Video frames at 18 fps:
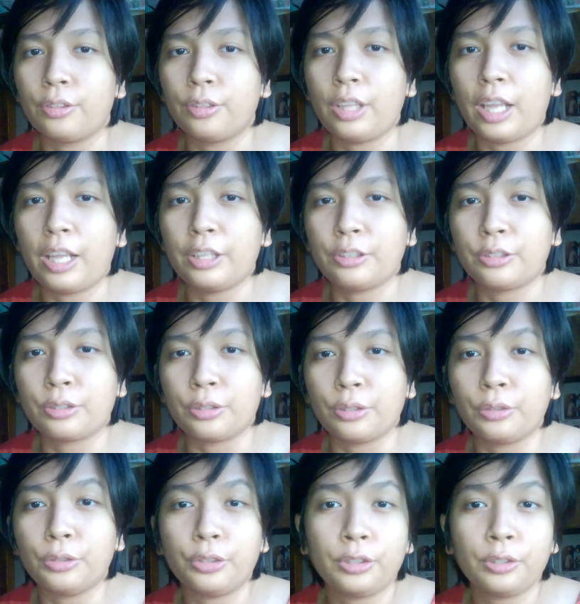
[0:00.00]
and
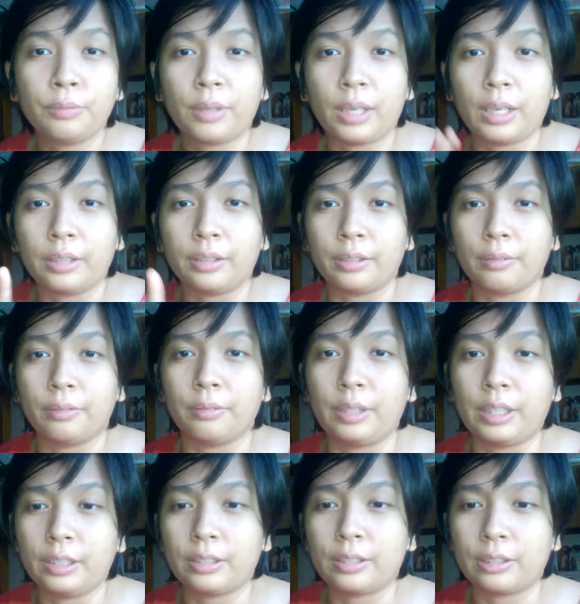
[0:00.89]
sodium
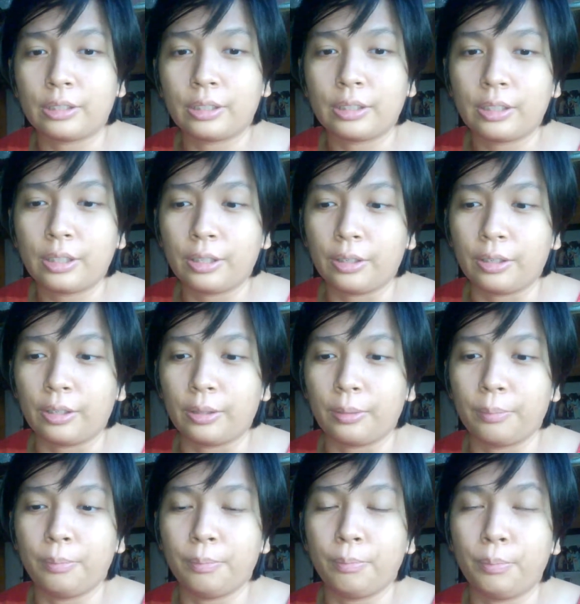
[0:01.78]
aggravates her
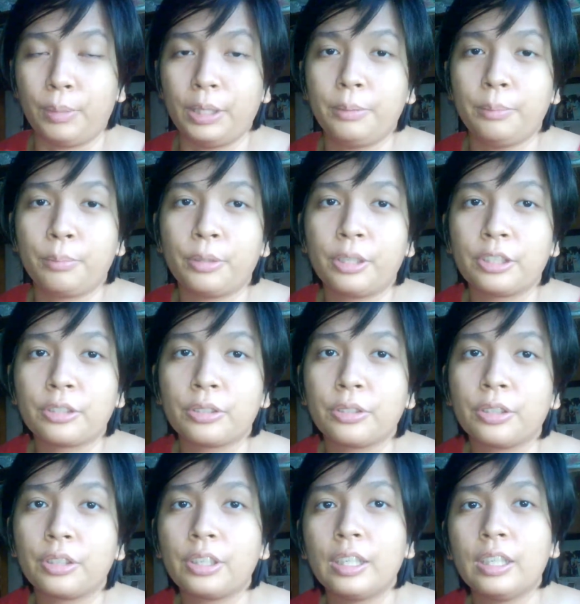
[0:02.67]
blood
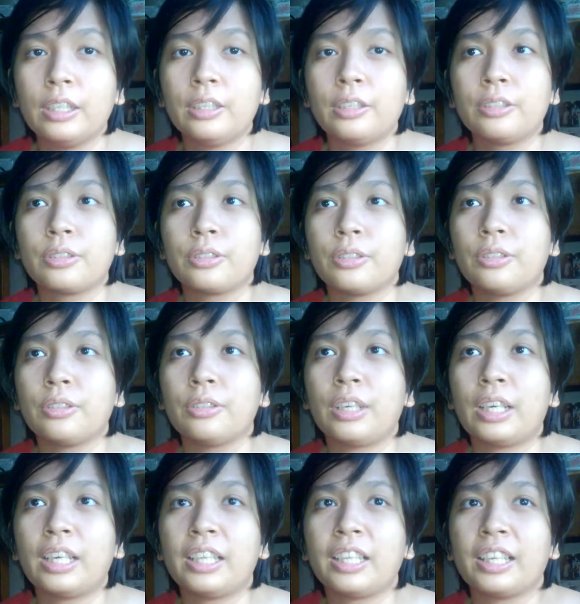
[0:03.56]
pressure. So
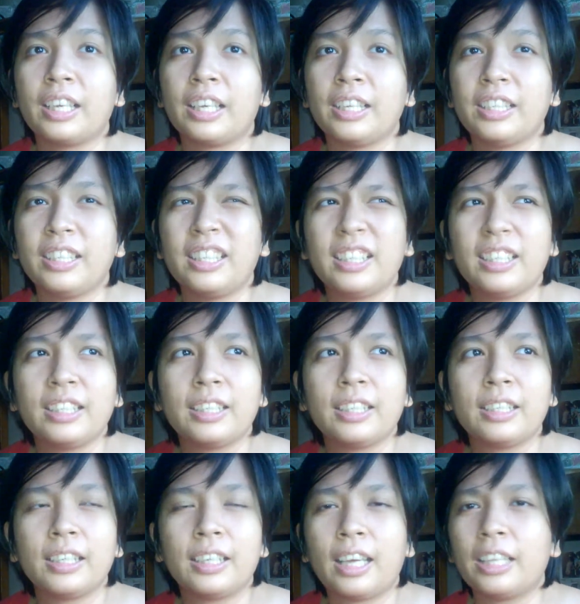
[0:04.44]
I
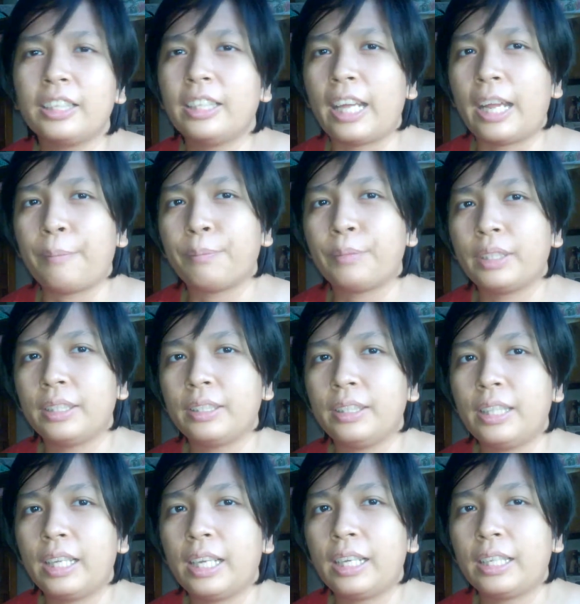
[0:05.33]
kinda adapted
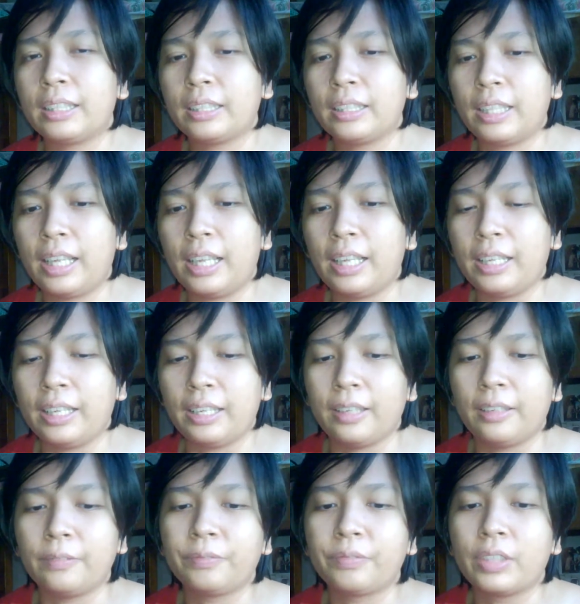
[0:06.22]
that and
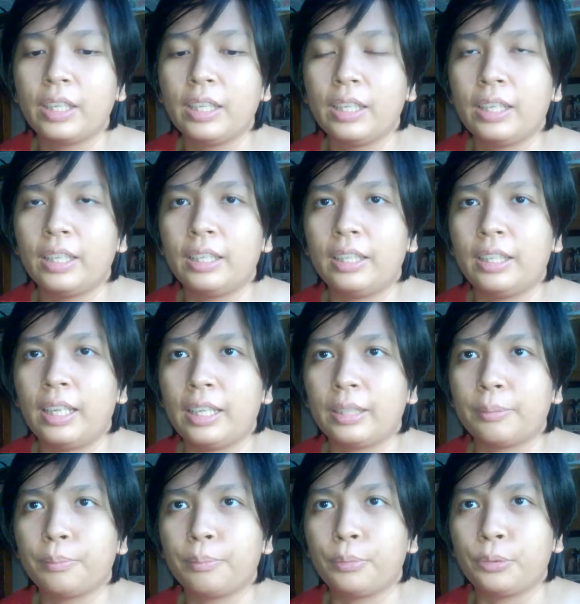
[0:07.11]

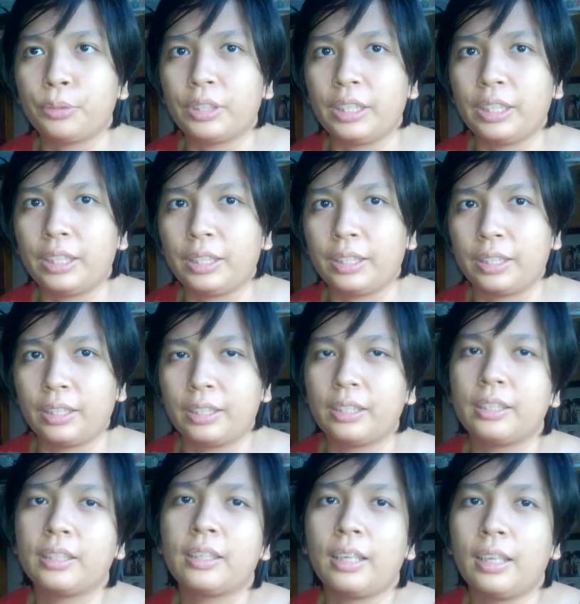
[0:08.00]
not putting
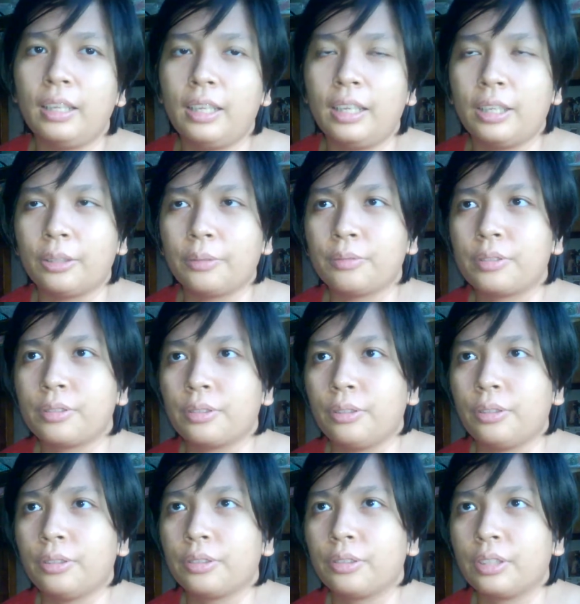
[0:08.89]
a lot of
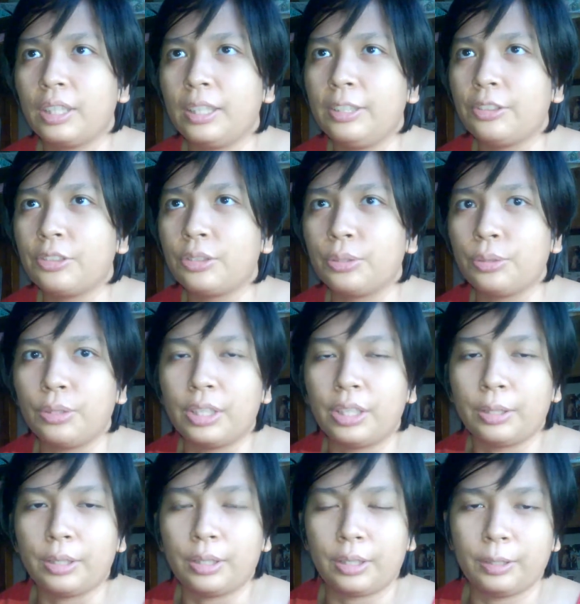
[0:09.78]
salt into
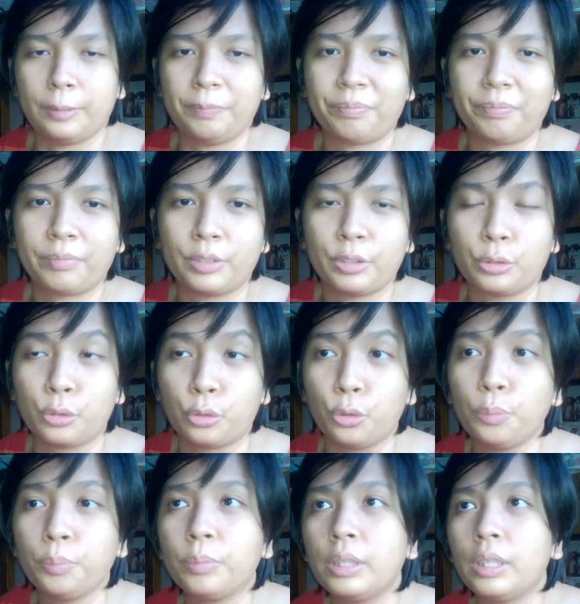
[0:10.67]
the soup,